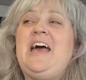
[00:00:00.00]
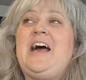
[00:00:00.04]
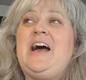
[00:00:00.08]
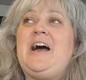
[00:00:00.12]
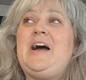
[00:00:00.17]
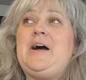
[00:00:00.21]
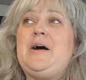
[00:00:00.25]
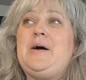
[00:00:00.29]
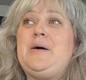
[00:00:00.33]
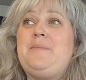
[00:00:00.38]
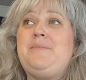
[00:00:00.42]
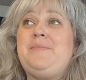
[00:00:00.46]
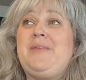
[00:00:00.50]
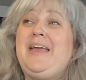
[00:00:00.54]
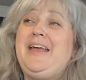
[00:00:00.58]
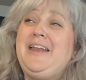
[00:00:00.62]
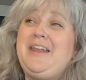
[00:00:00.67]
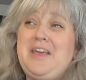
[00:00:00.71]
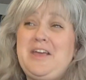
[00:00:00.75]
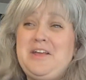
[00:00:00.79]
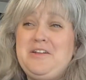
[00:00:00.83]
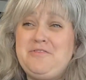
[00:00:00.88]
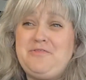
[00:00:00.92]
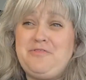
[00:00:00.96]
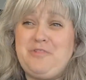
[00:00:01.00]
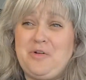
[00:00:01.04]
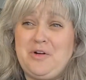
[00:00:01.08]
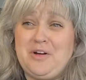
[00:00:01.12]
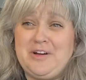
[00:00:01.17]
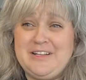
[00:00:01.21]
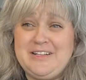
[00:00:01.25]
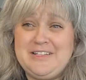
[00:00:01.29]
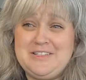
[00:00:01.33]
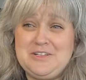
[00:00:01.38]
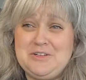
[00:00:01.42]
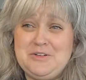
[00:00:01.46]
And I can afford
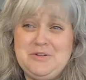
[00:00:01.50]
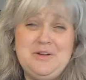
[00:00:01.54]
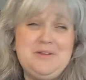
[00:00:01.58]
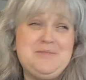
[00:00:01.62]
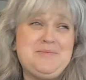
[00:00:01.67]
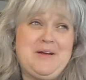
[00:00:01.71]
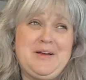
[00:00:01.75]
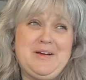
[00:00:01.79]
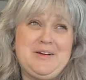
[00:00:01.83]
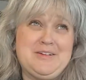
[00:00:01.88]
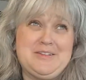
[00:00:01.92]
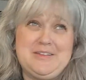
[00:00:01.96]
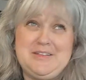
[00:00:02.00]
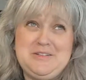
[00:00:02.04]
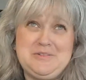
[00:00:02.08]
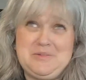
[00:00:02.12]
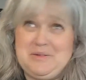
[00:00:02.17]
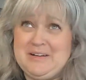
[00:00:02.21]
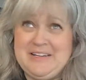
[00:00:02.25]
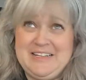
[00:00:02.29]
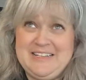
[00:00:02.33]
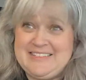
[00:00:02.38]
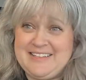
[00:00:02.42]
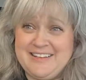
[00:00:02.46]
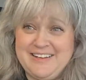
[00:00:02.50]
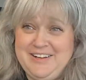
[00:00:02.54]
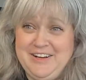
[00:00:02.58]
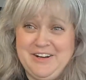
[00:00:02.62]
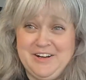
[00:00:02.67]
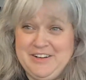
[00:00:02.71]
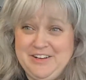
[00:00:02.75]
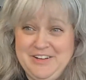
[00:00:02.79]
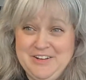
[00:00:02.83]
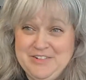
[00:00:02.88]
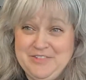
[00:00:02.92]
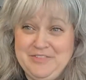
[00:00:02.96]
it too. In my early 20s, I
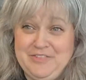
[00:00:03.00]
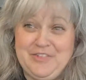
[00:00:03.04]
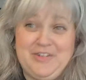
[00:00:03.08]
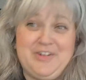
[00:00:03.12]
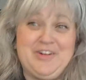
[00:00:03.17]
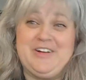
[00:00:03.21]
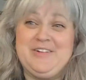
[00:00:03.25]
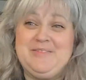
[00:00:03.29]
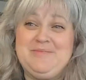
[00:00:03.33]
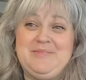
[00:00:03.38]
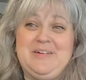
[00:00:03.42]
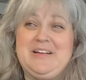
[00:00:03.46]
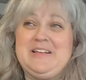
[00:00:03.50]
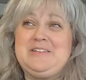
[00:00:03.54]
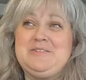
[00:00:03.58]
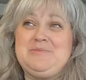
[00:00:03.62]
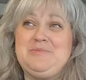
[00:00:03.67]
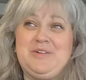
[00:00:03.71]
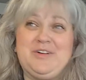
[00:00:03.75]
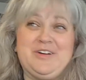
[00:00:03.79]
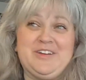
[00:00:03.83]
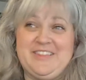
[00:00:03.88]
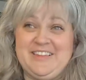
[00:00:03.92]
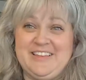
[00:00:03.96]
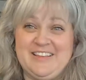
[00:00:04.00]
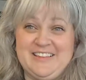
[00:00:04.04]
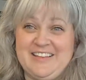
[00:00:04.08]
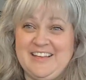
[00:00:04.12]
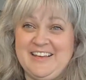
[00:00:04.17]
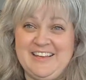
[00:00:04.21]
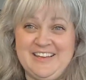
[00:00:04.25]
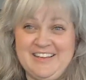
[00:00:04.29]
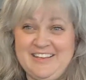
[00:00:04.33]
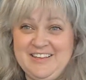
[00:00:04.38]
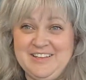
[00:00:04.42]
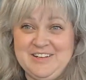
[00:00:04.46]
couldn't afford much more than
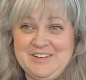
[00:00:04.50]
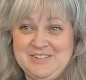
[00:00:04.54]
like,